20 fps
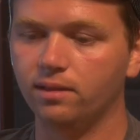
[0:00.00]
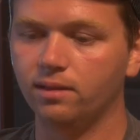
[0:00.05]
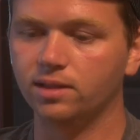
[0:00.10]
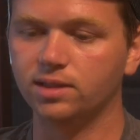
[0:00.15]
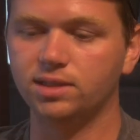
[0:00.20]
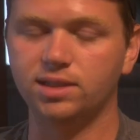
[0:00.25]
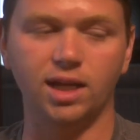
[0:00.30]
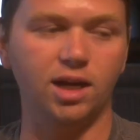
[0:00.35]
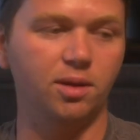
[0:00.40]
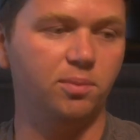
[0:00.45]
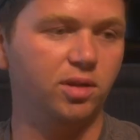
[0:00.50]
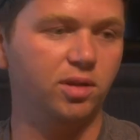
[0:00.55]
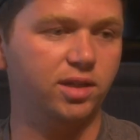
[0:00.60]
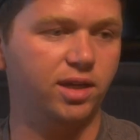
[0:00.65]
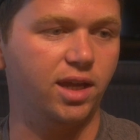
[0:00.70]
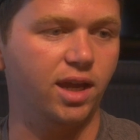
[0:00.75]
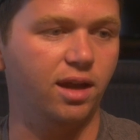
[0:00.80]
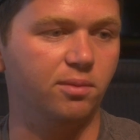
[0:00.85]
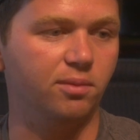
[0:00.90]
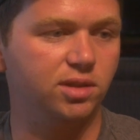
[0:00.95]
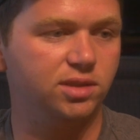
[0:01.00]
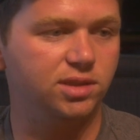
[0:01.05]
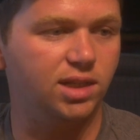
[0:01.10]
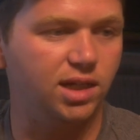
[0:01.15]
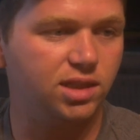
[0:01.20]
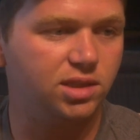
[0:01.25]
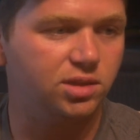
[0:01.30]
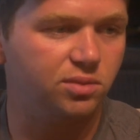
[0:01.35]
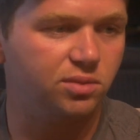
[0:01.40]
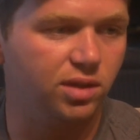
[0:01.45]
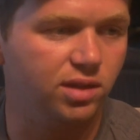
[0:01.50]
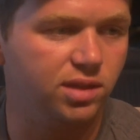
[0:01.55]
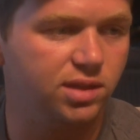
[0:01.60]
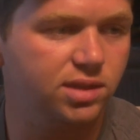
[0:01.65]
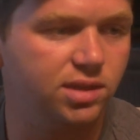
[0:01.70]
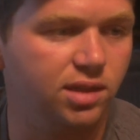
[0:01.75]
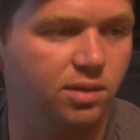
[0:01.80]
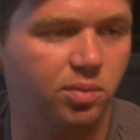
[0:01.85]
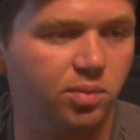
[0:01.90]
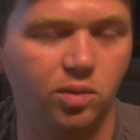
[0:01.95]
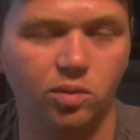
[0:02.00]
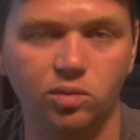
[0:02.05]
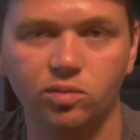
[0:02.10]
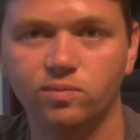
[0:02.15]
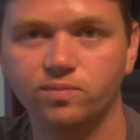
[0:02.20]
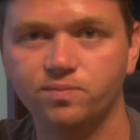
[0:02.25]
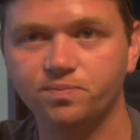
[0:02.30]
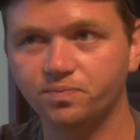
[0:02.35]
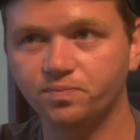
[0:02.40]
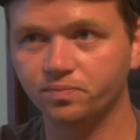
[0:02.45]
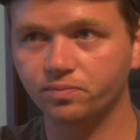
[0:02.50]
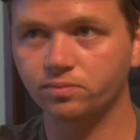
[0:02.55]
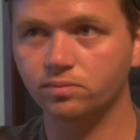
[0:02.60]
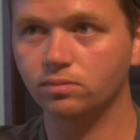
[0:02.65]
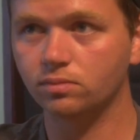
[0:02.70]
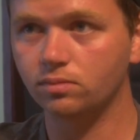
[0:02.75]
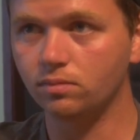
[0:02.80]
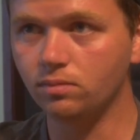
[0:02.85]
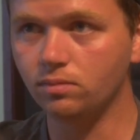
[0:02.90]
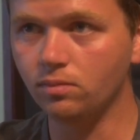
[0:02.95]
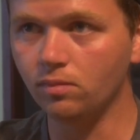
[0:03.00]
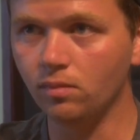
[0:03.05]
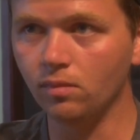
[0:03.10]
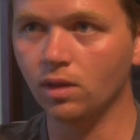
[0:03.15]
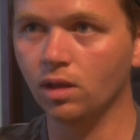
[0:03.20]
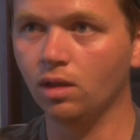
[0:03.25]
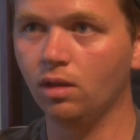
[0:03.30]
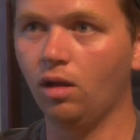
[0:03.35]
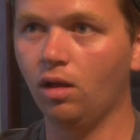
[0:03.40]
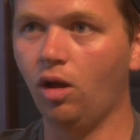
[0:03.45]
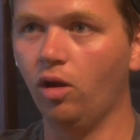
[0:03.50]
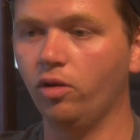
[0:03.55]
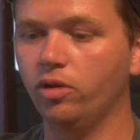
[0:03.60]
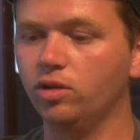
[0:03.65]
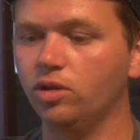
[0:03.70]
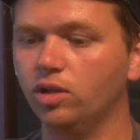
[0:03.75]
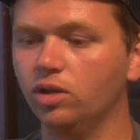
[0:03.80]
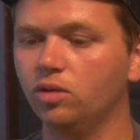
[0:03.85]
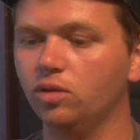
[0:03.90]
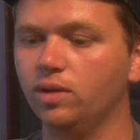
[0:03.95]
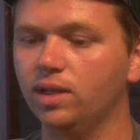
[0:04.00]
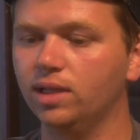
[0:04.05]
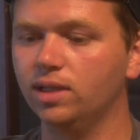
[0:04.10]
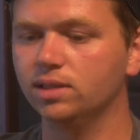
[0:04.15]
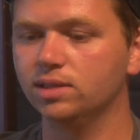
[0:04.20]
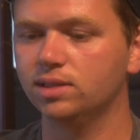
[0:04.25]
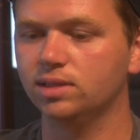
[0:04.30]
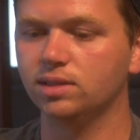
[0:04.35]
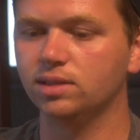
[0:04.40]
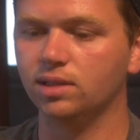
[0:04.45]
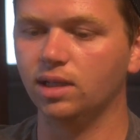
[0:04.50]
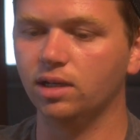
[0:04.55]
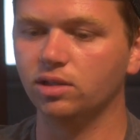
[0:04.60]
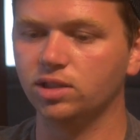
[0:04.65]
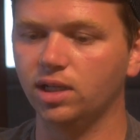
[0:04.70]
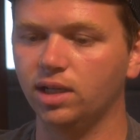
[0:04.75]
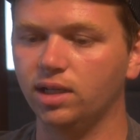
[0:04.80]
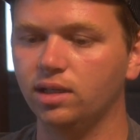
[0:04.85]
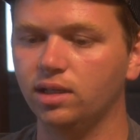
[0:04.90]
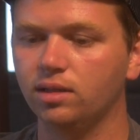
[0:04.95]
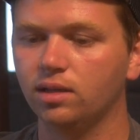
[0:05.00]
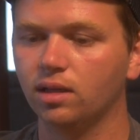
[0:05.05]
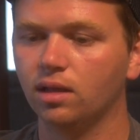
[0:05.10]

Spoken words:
The setup on the camera is actually really simple. All you do is, there's a